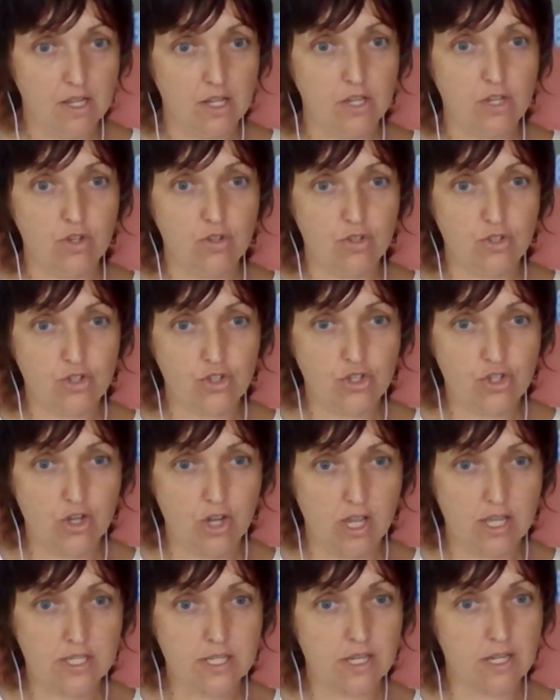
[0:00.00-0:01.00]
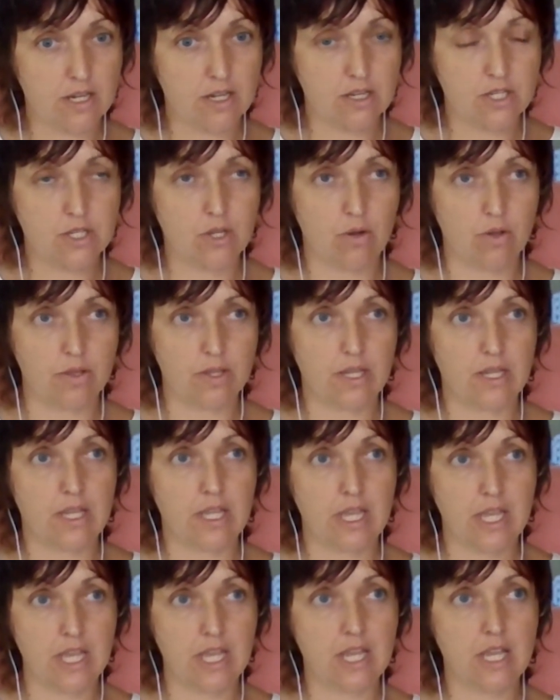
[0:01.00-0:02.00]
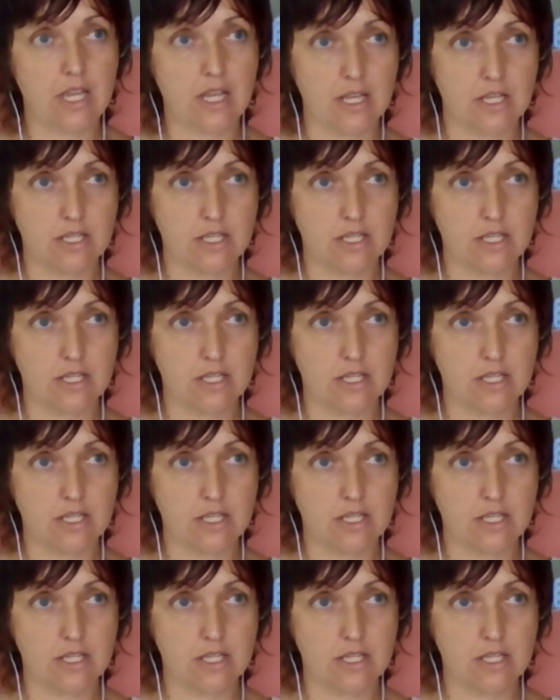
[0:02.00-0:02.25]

You just gotta. So the key